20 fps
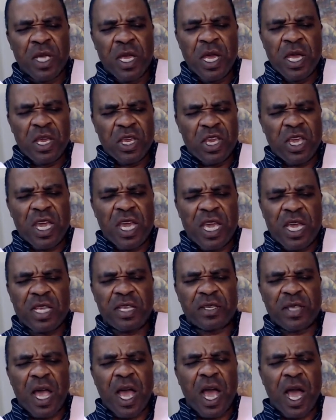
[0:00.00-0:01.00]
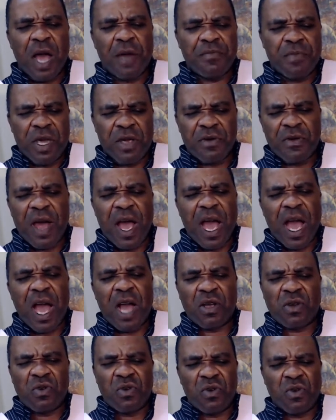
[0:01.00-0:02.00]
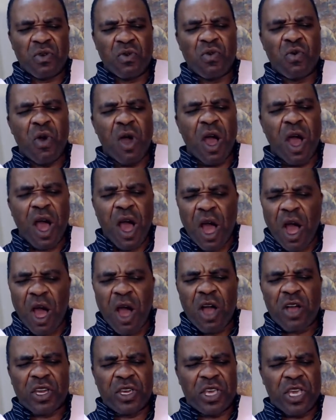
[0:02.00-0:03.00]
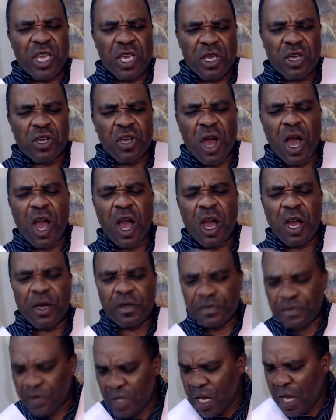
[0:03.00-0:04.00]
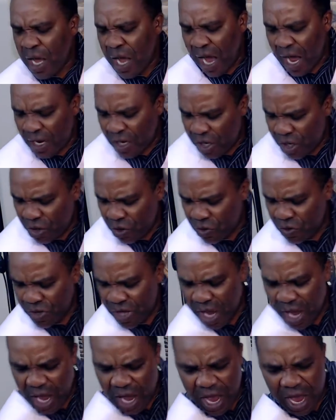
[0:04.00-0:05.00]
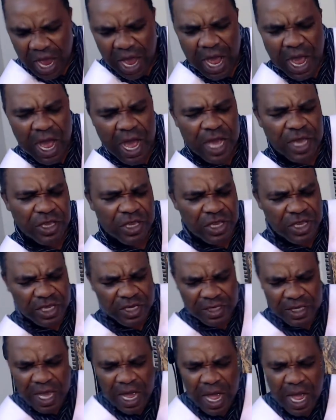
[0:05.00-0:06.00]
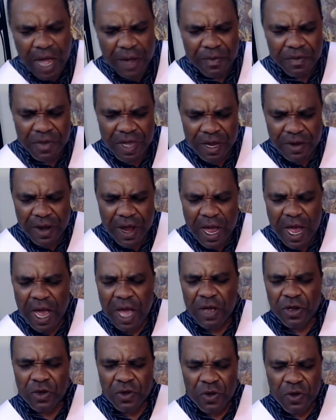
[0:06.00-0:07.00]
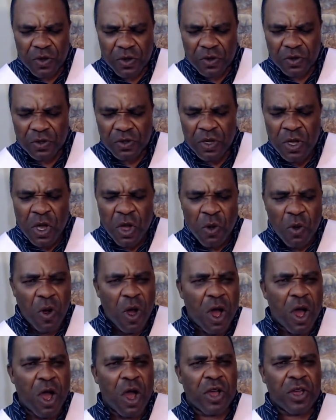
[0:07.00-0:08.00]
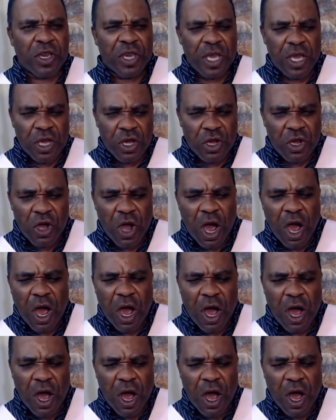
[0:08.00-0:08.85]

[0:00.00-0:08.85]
He's the miracle walking God. Hallelujah. He's a miracle walking God.